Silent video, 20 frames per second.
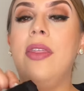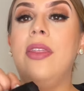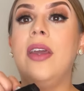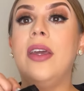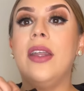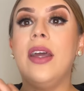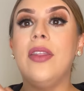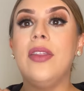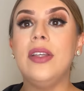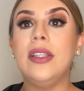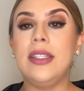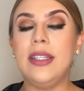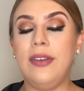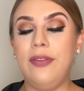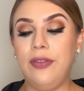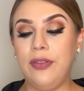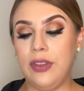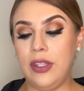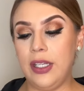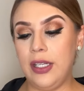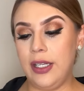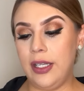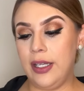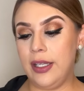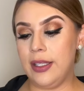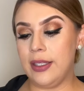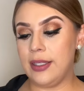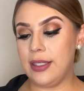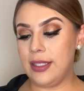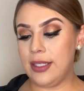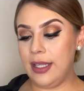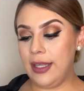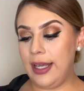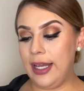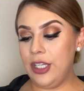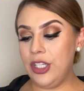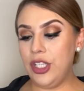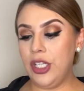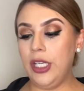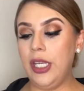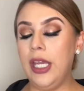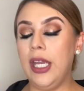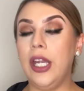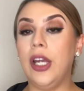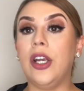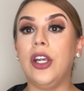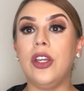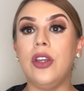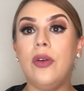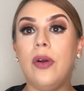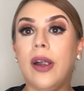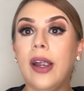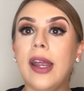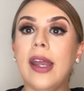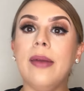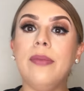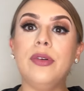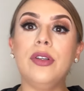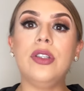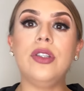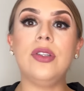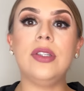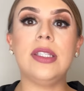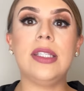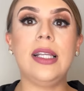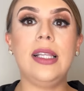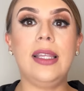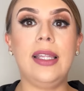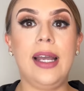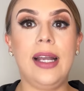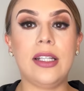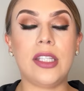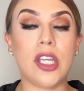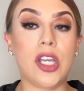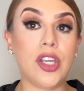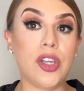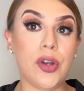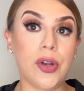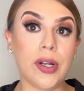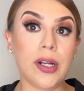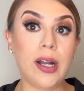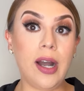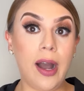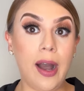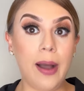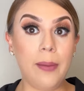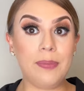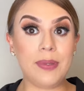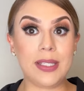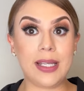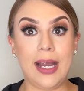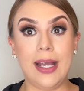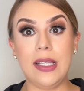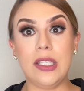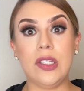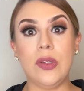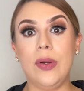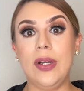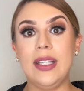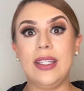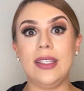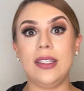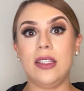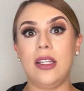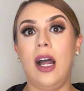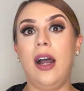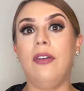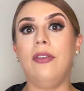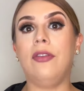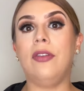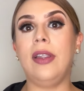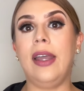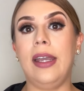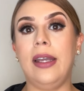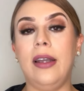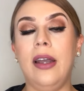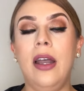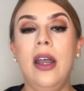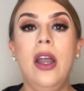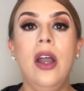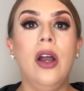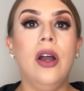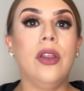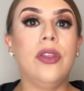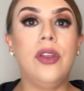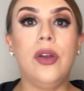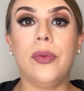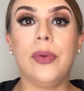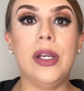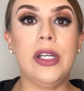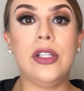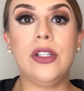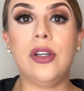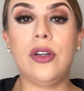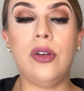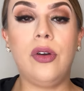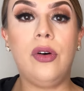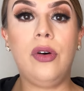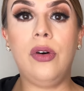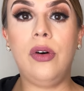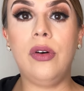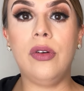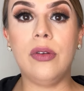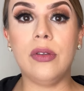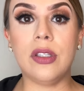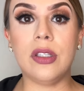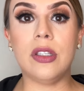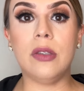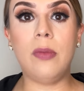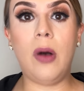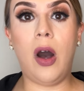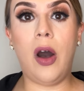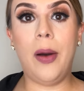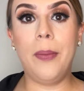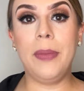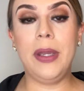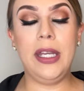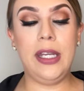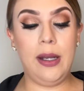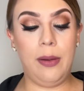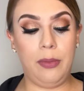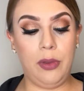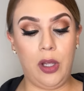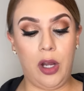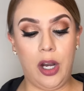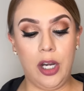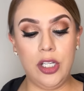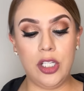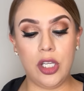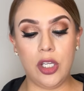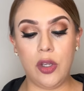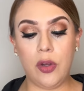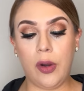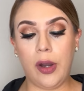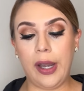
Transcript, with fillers: And then the diff the selection here, you are able to select your cup size. So it's not like the original small, medium, large.